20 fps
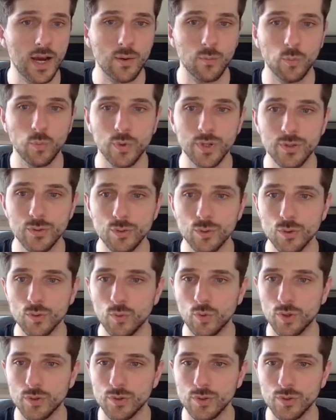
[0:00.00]
We do
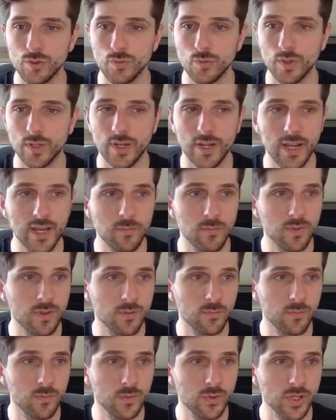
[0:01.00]
want to rename
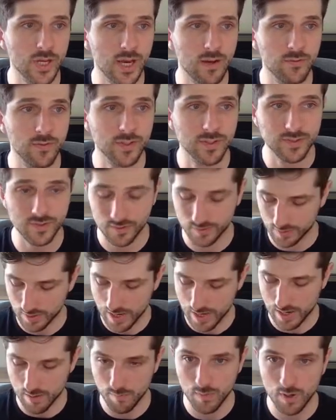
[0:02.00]
them to have the
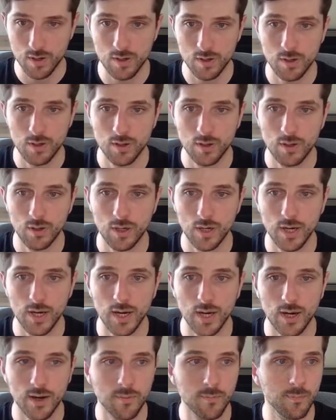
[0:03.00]
same
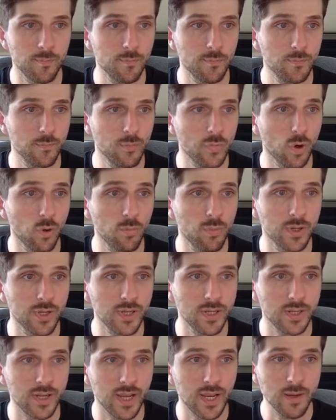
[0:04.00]
property
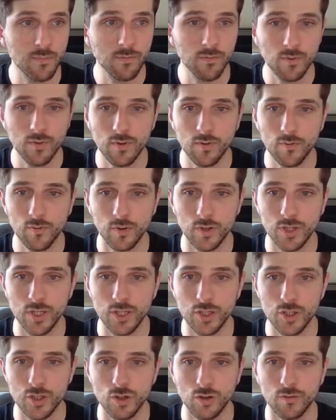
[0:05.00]
name for
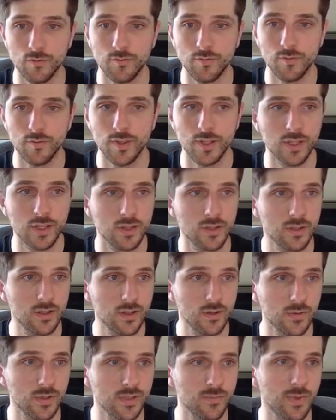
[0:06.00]
each of the
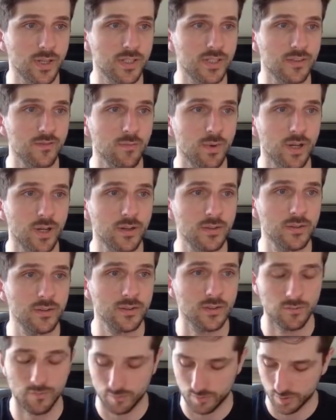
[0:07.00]
respective buttons.
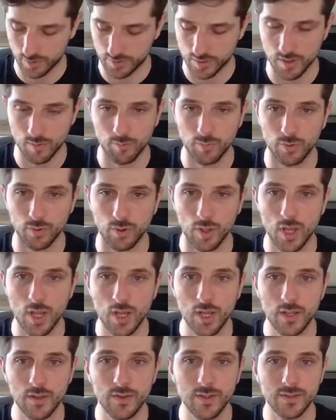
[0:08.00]
So for example,
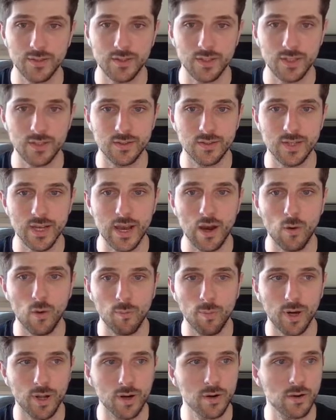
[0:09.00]
this is our
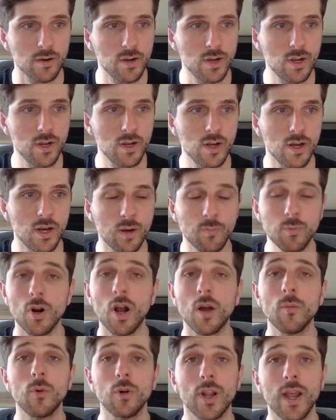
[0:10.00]
button,
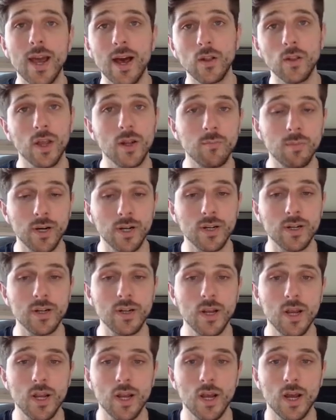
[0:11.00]
primary outline button,
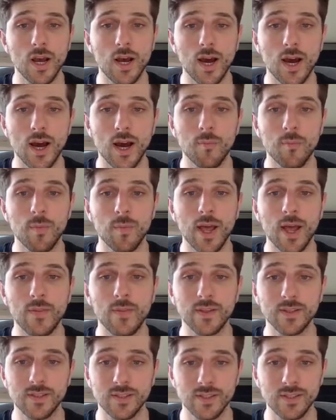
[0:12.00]
and
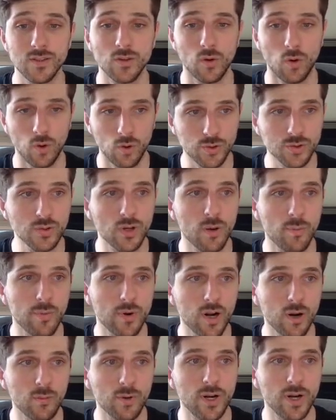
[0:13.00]
this is also a
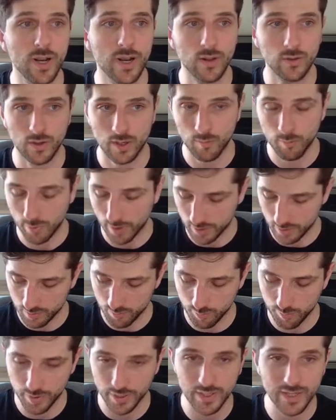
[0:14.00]
primary outline button,
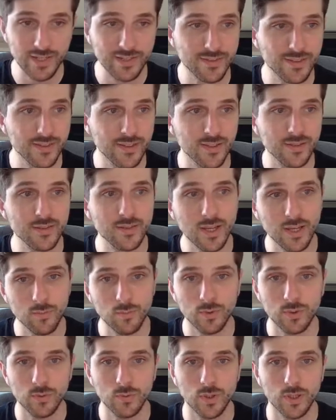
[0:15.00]
but it's a
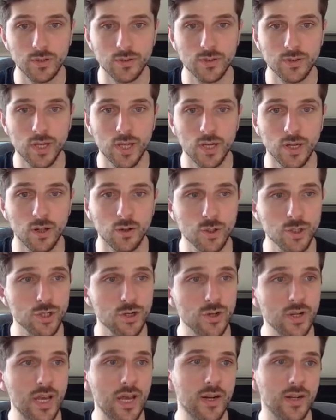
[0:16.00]
disabled one. And I'll show
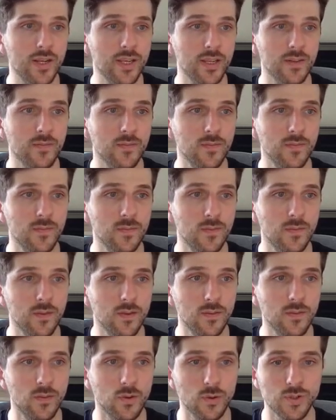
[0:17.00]
you how to get
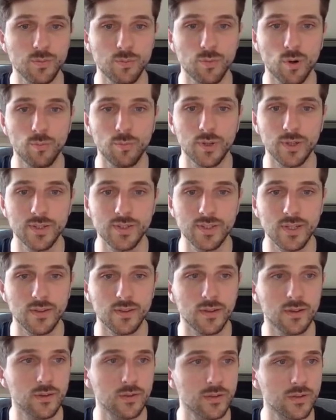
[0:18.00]
those properties in
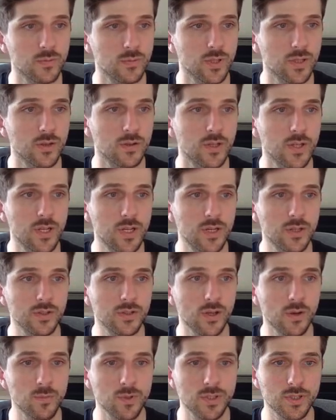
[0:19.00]
there as well.
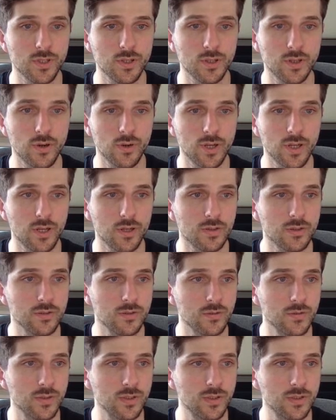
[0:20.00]
So I'm just going to go ahead and
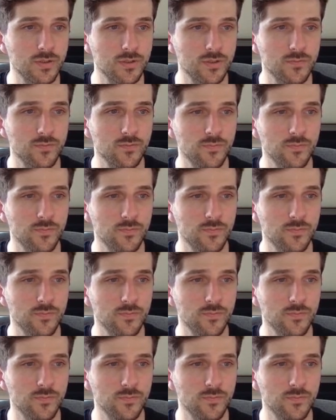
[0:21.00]
do this.